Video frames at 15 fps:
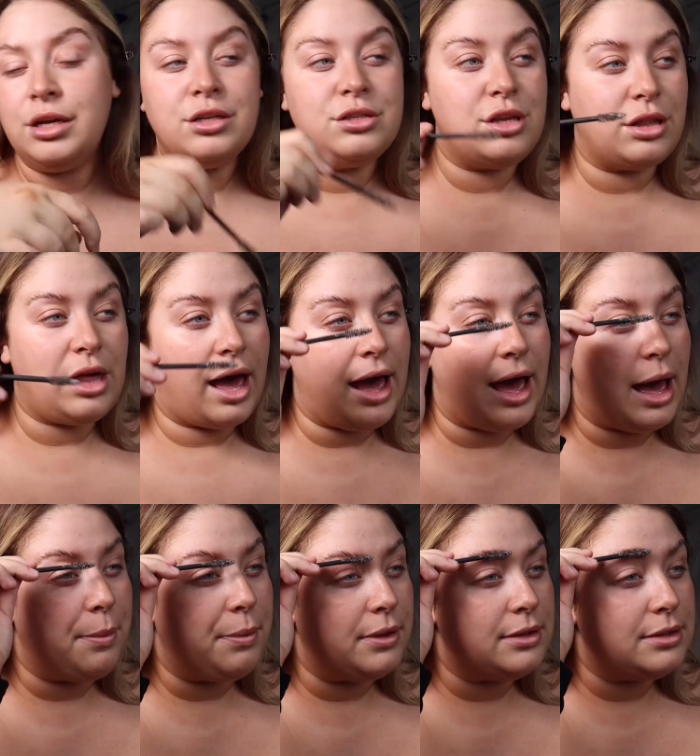So that
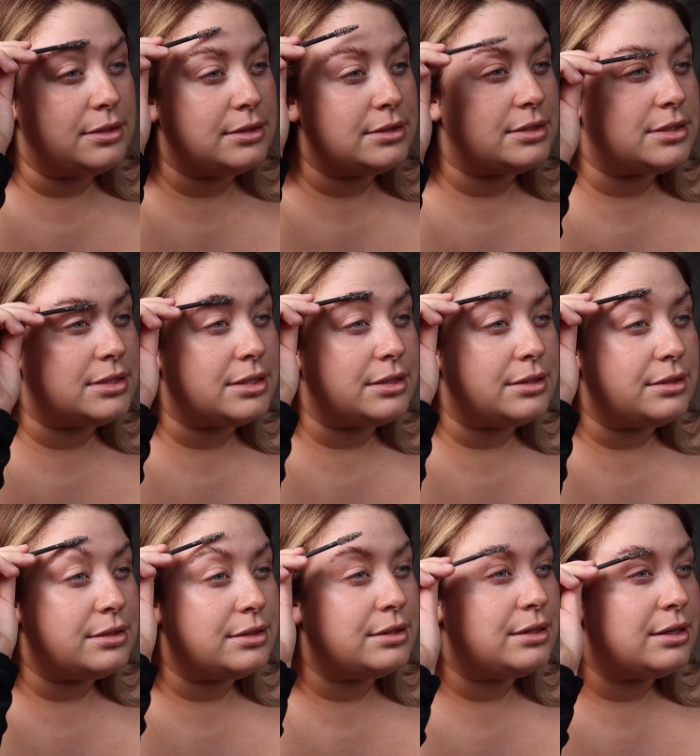happens.
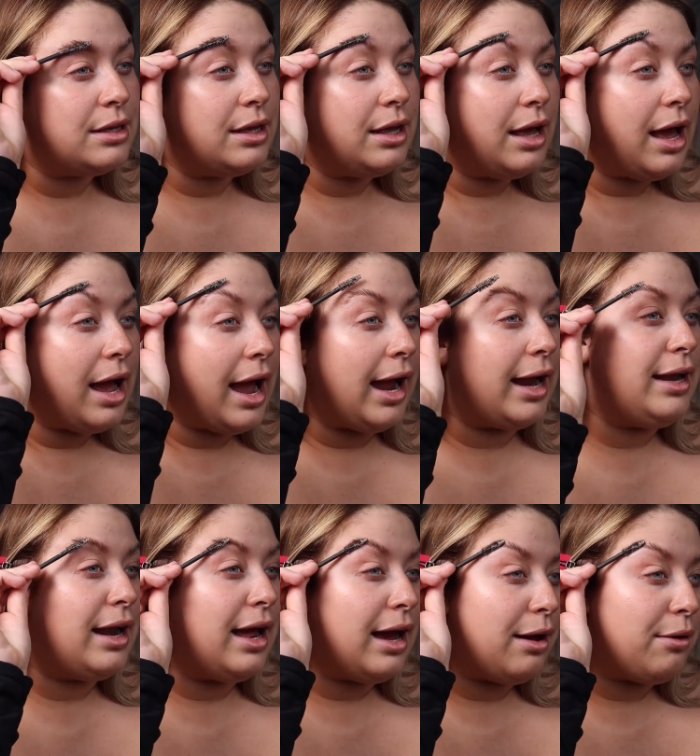I
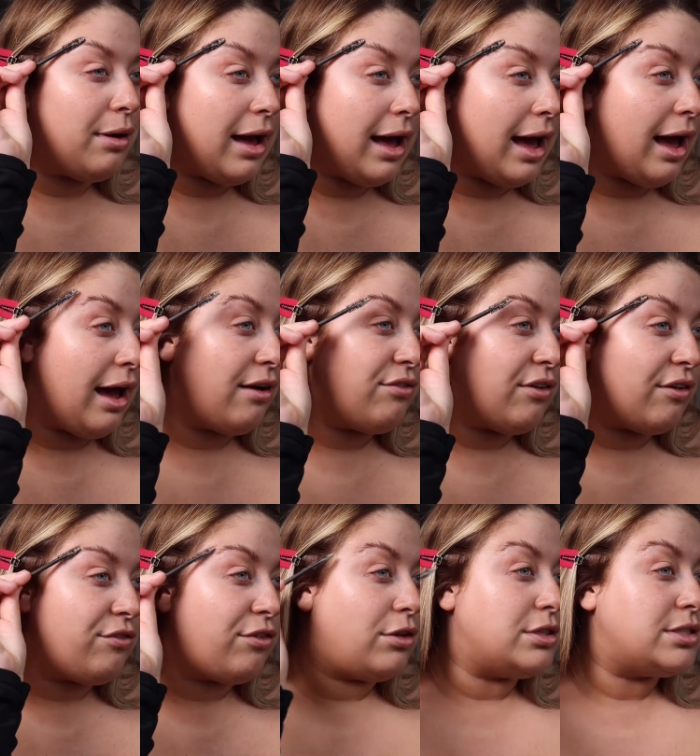now have a
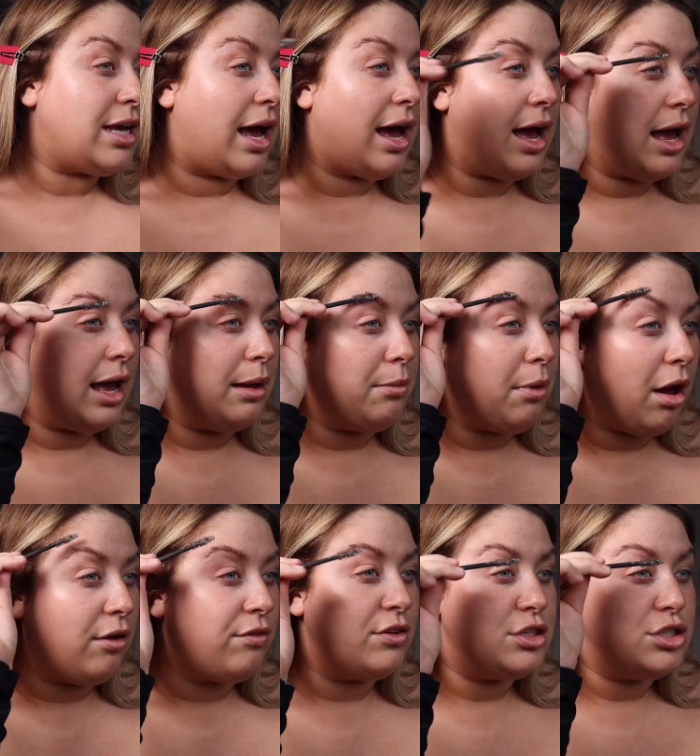full-time
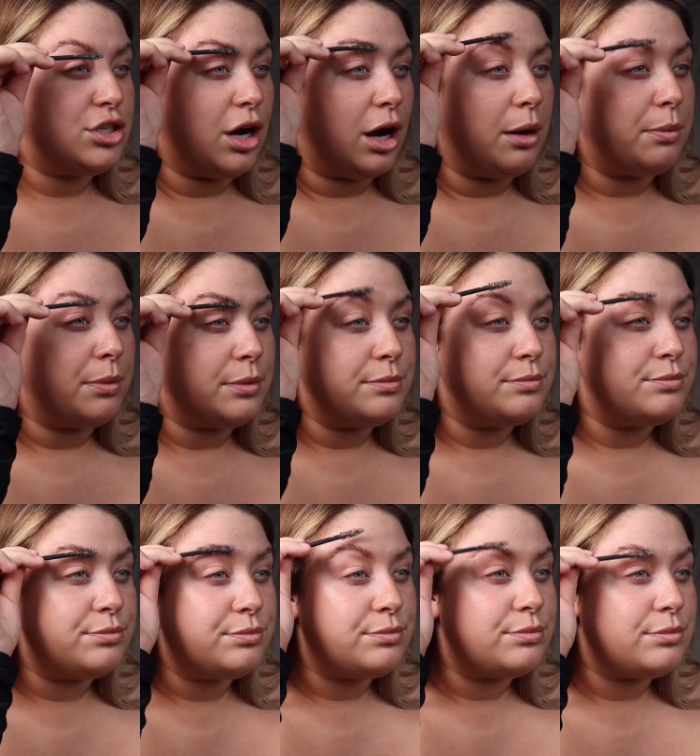office job
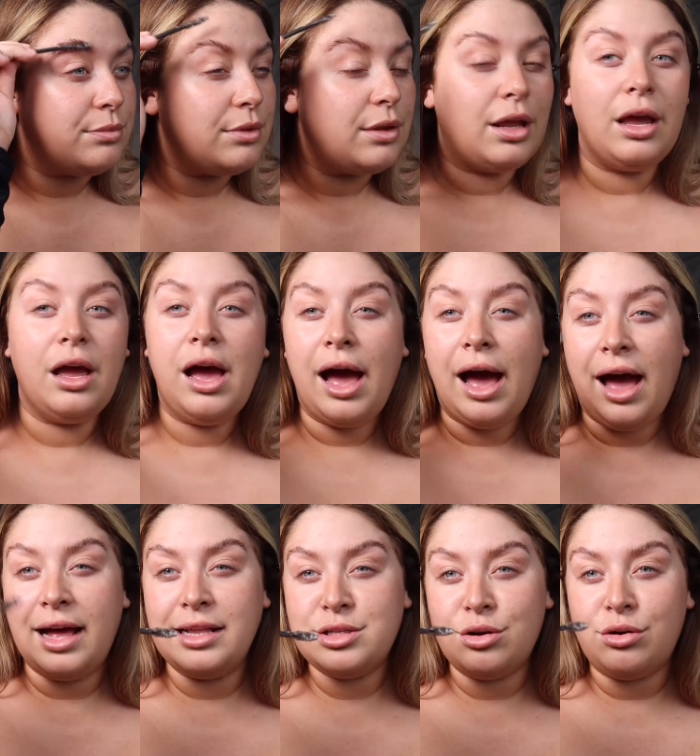
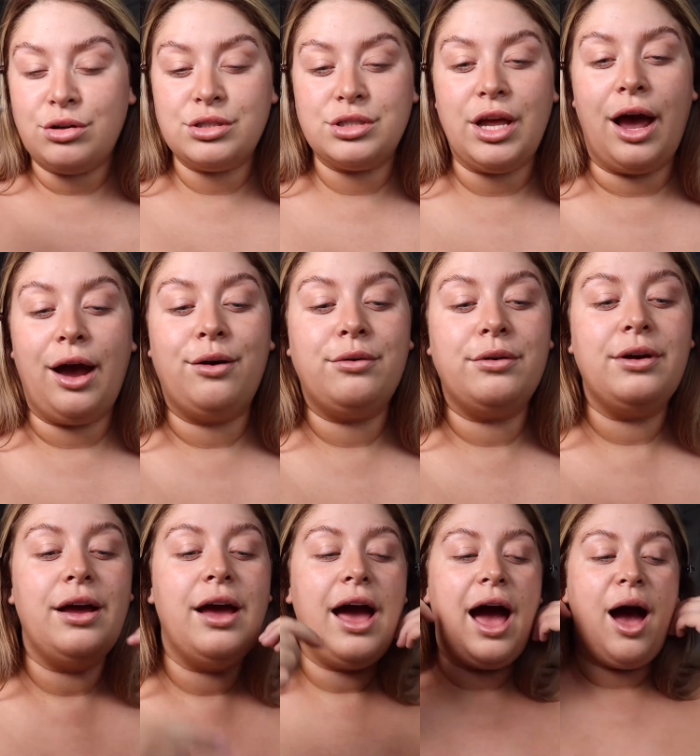and also
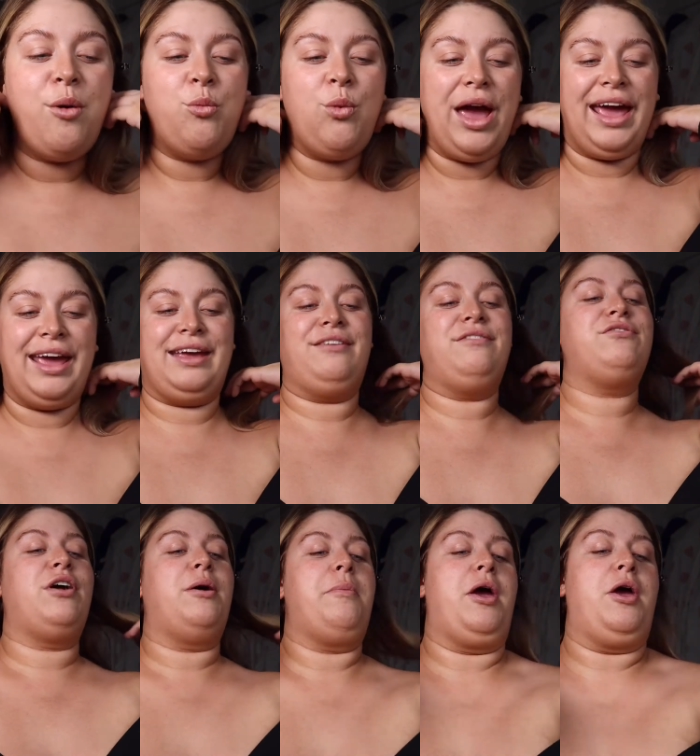I'm working
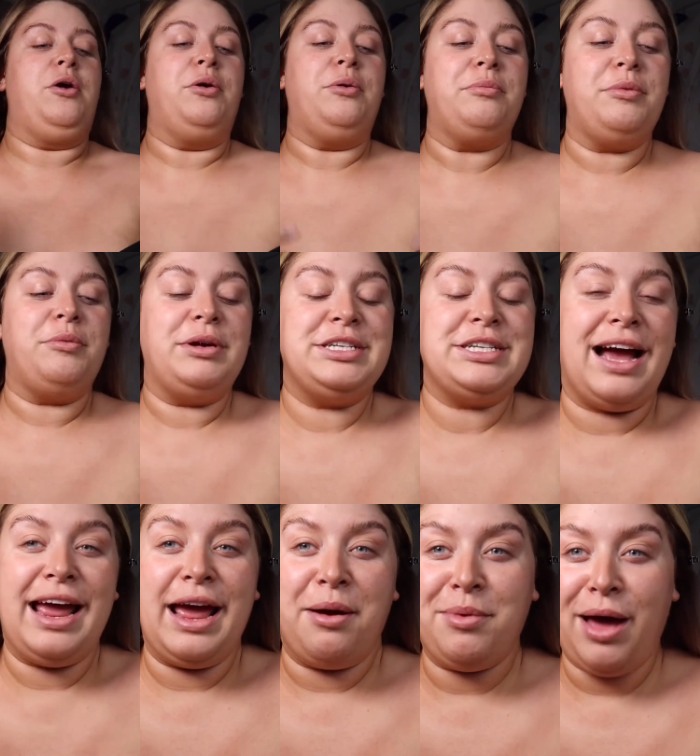from home which
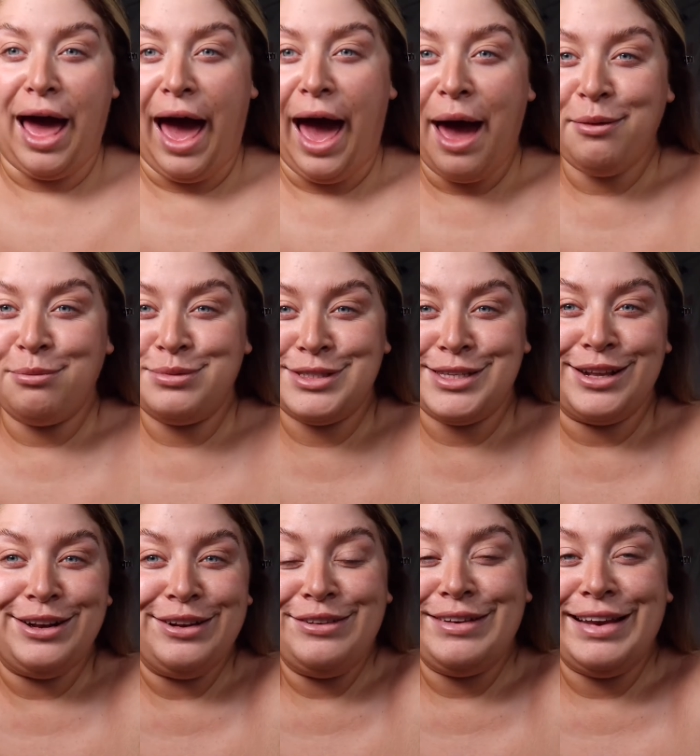I am
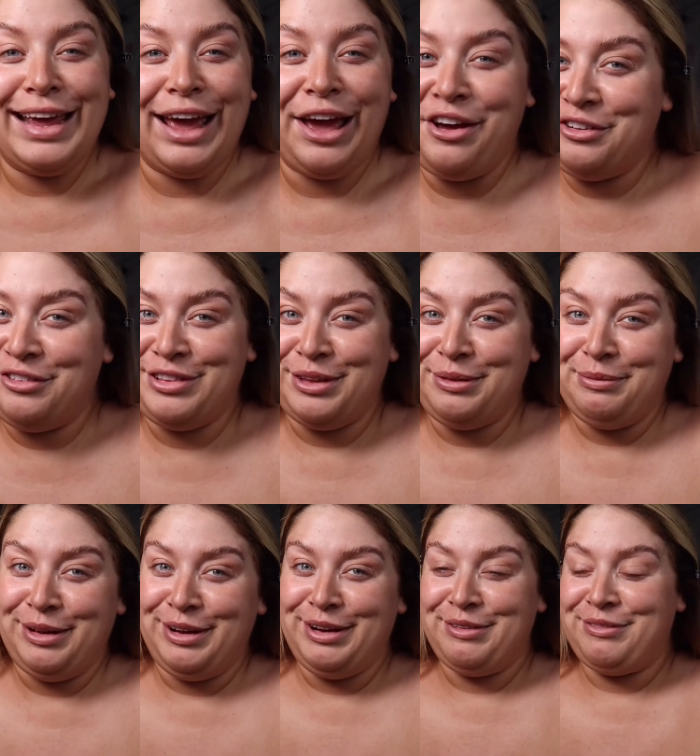absolutely over the
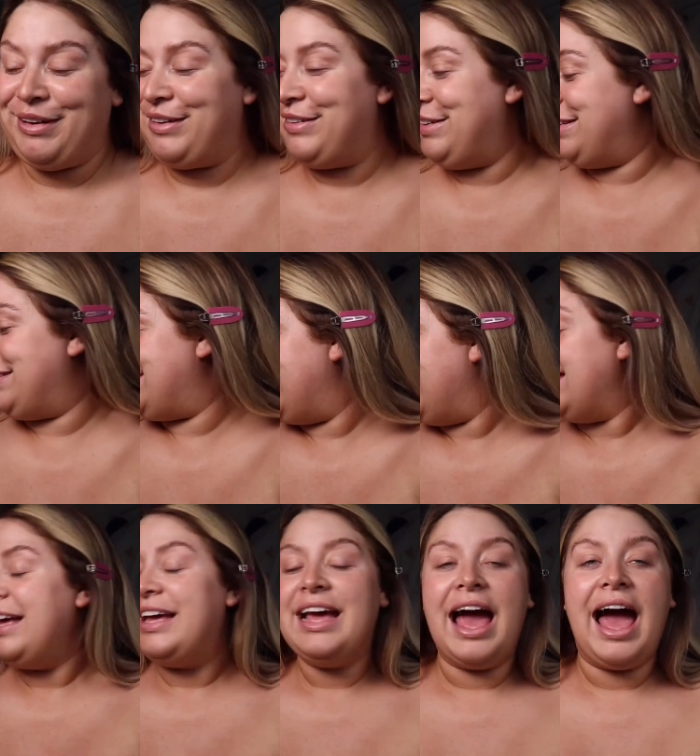moon about
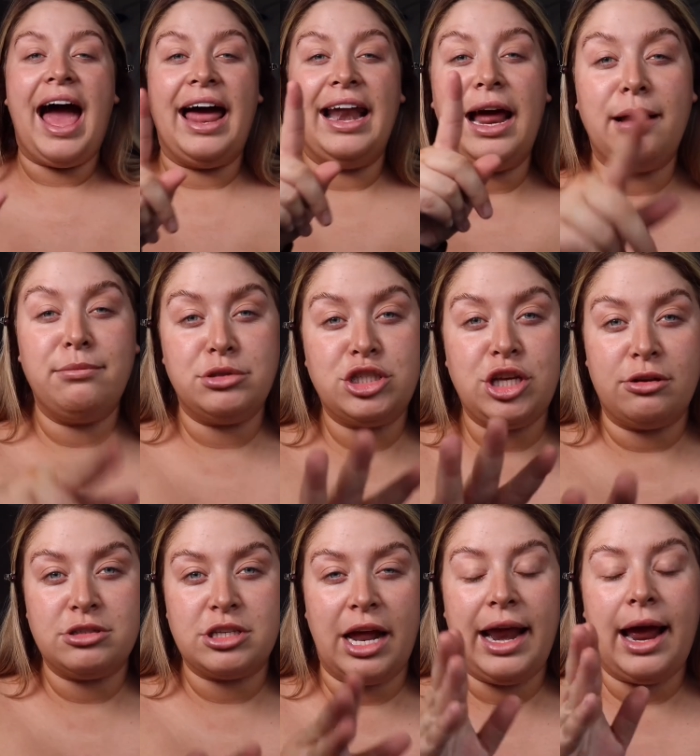and I'm
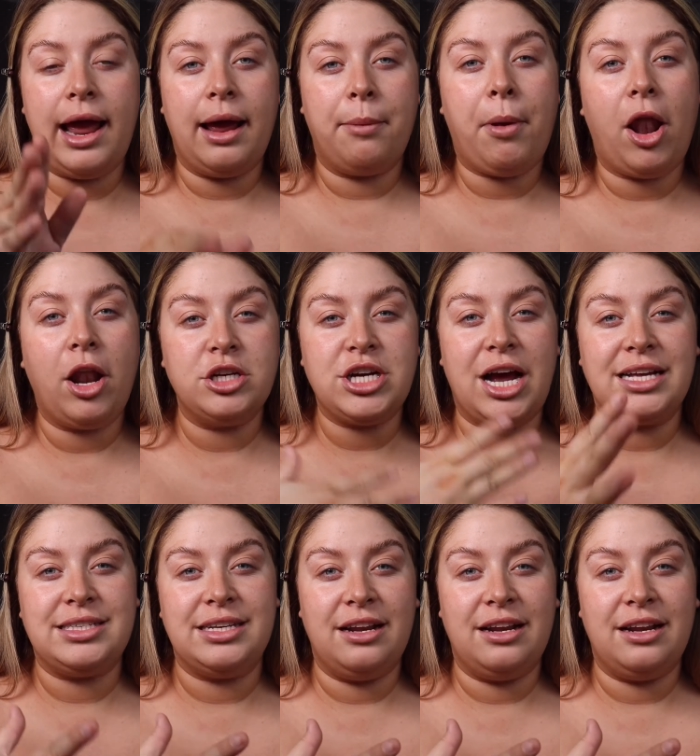so sorry I apologise in